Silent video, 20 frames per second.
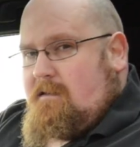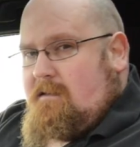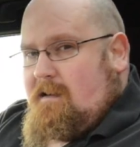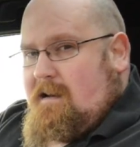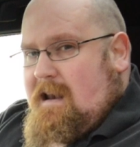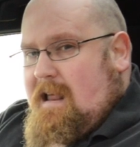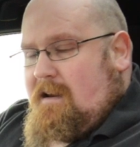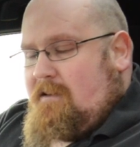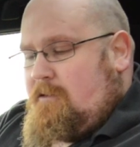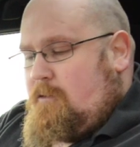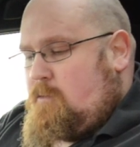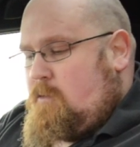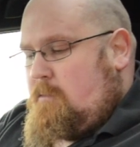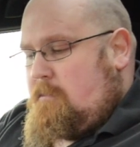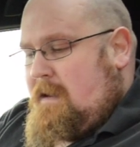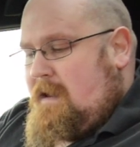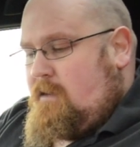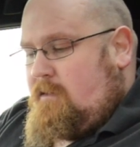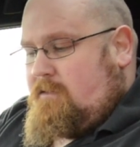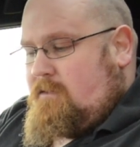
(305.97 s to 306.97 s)
to Lexus
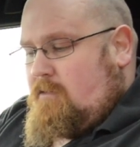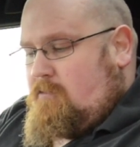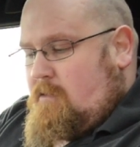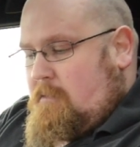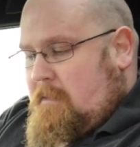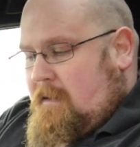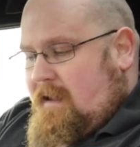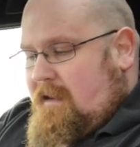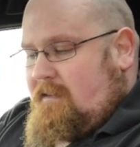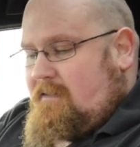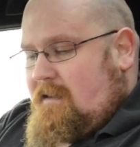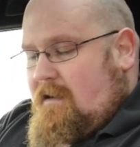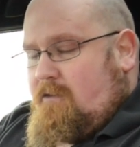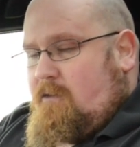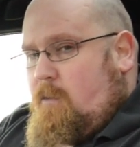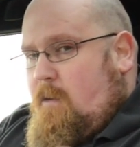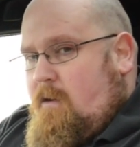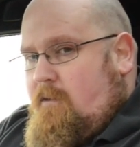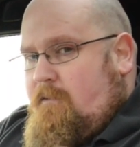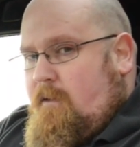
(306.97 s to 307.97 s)
would be is to replace that
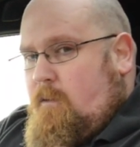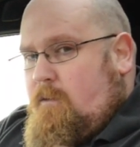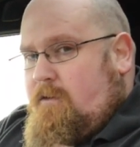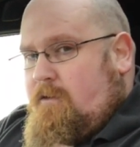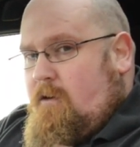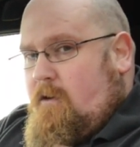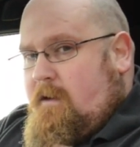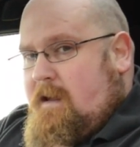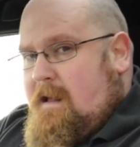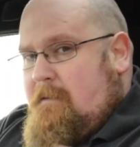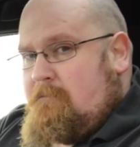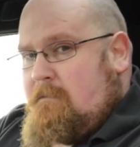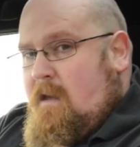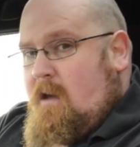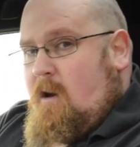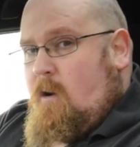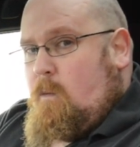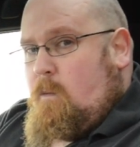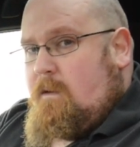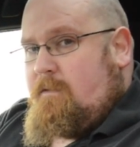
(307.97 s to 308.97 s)
12-volt socket
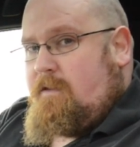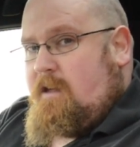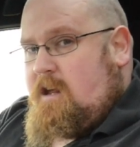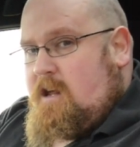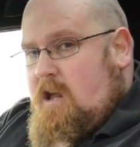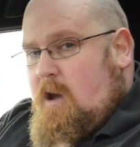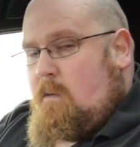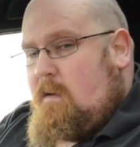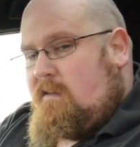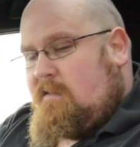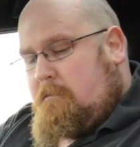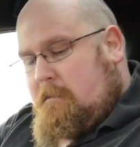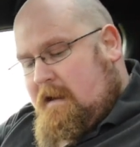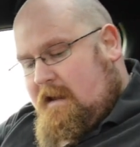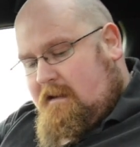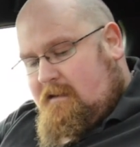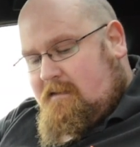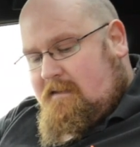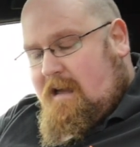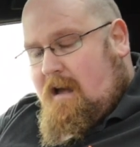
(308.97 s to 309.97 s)
with the
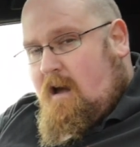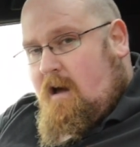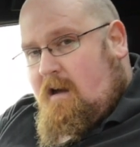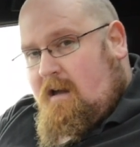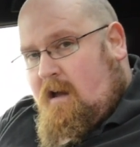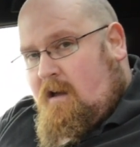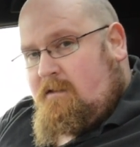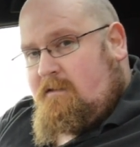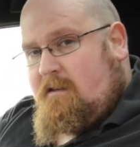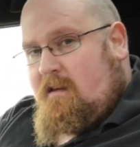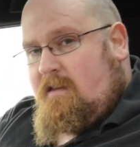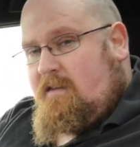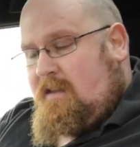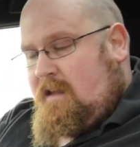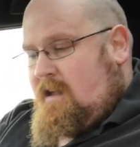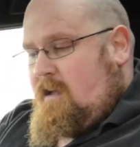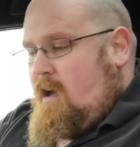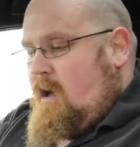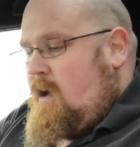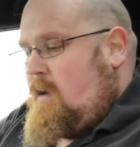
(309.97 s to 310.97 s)
USBs that are under
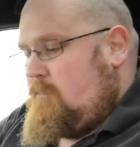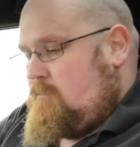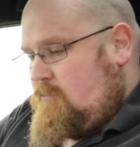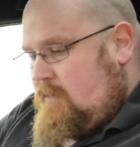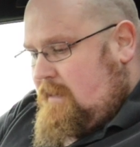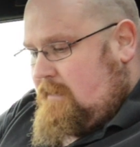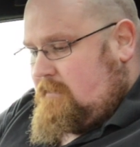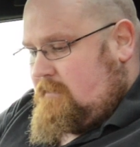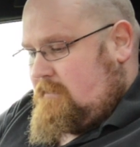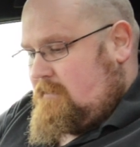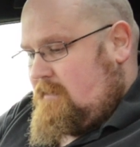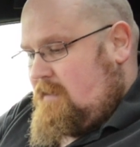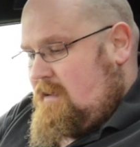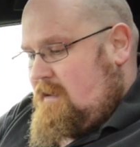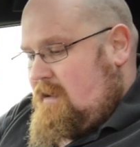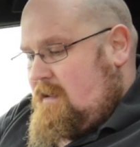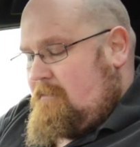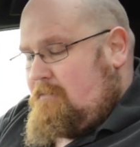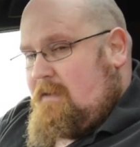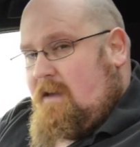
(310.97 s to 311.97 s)
the armrest.
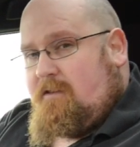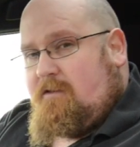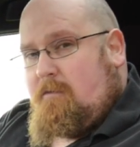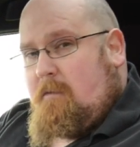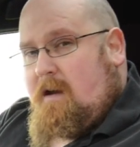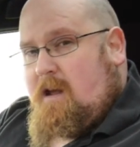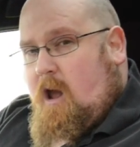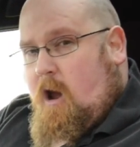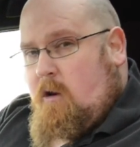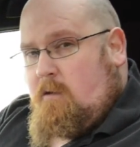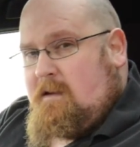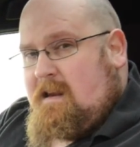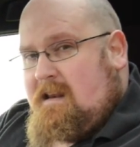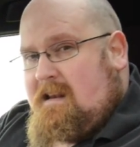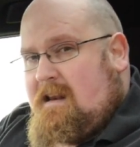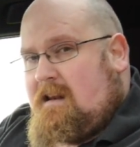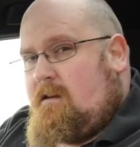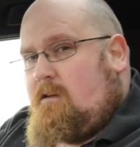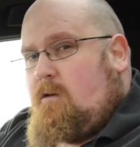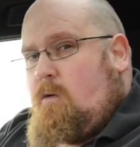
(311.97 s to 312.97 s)
That's my only
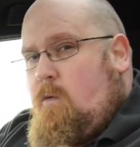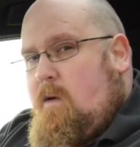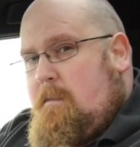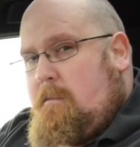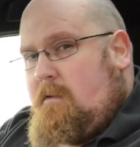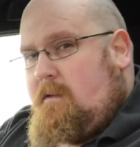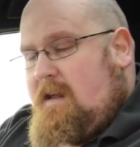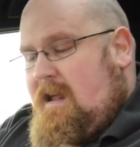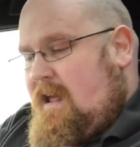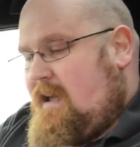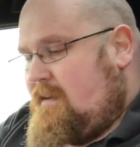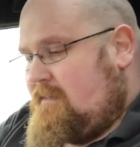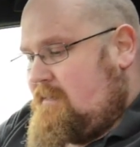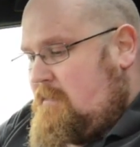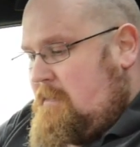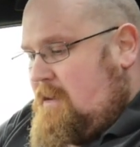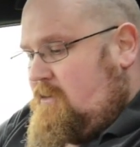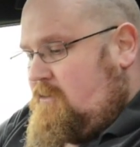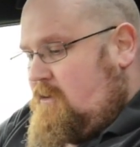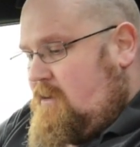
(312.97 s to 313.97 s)
little quibble here, because
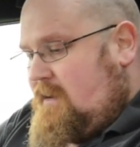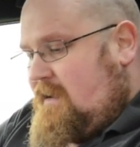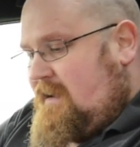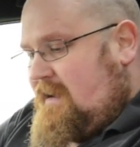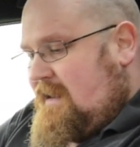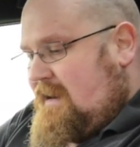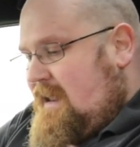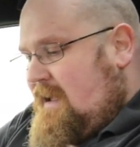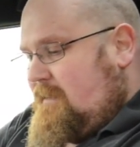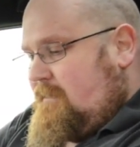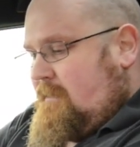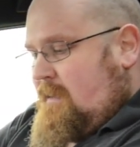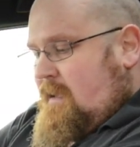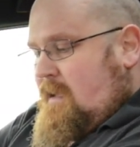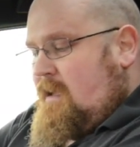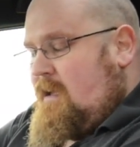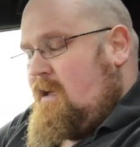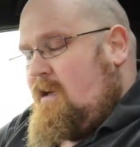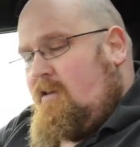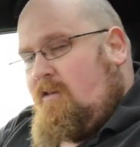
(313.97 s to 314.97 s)
it means you can connect
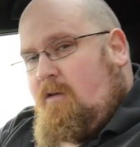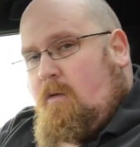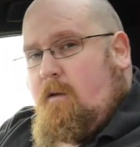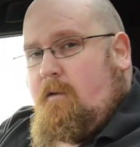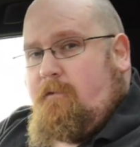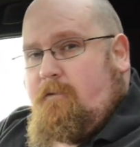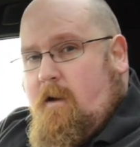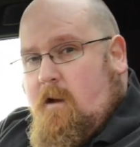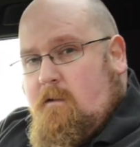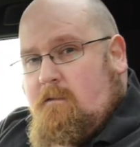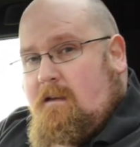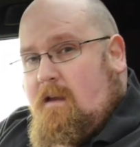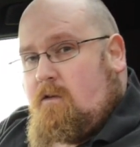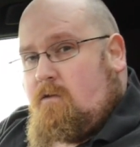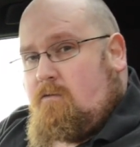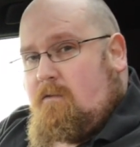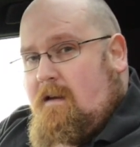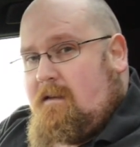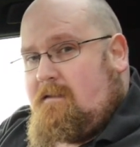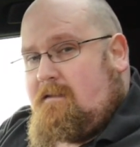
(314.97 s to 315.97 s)
it to a phone
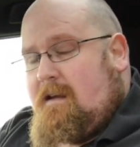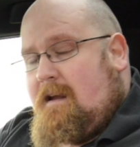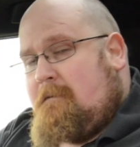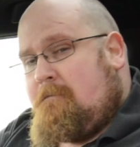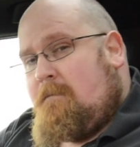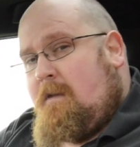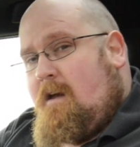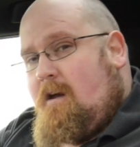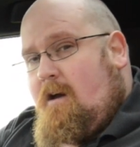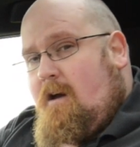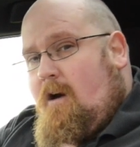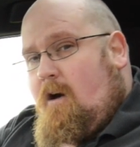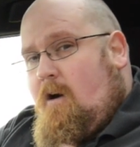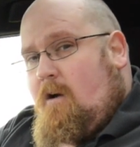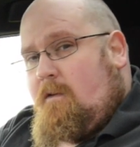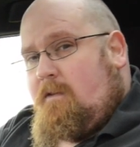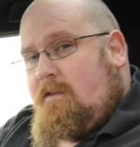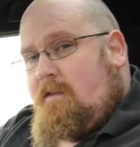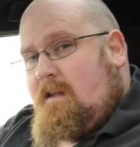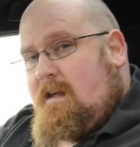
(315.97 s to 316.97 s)
that's resting
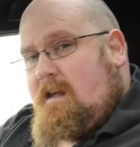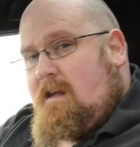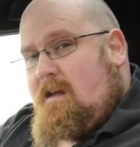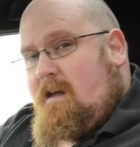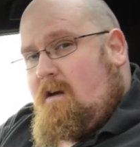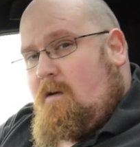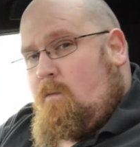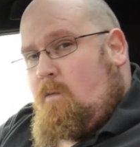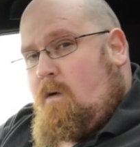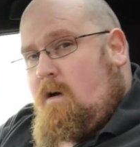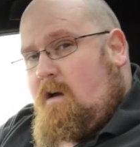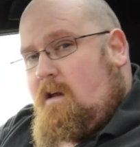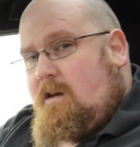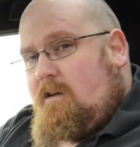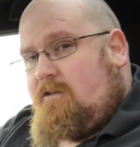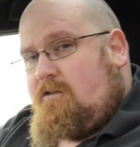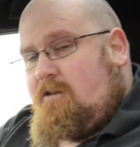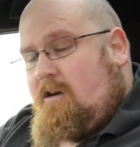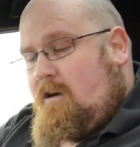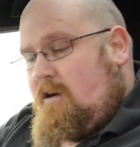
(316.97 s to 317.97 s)
on the
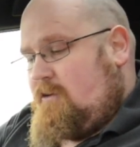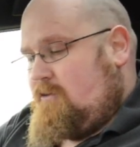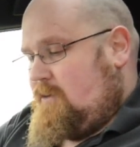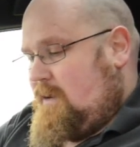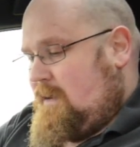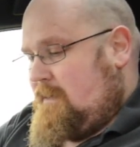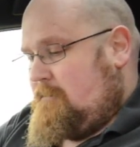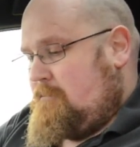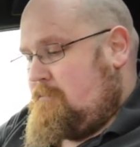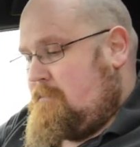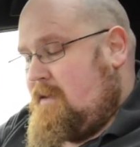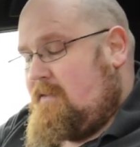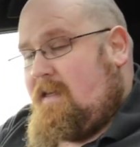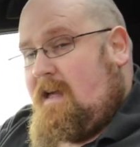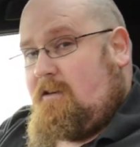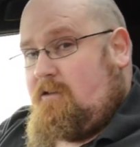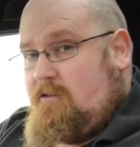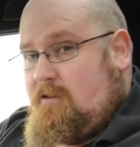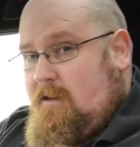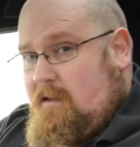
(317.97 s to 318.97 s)
wireless charging, but
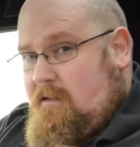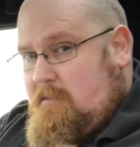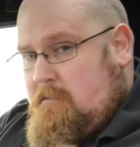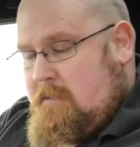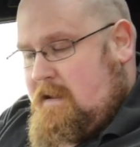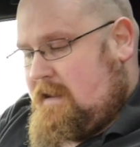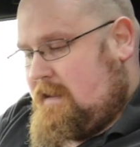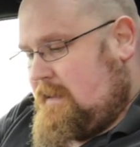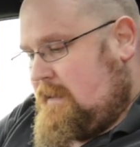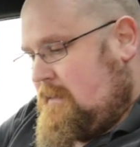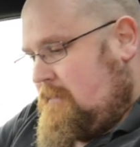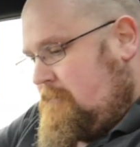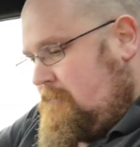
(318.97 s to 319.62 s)
that's just me.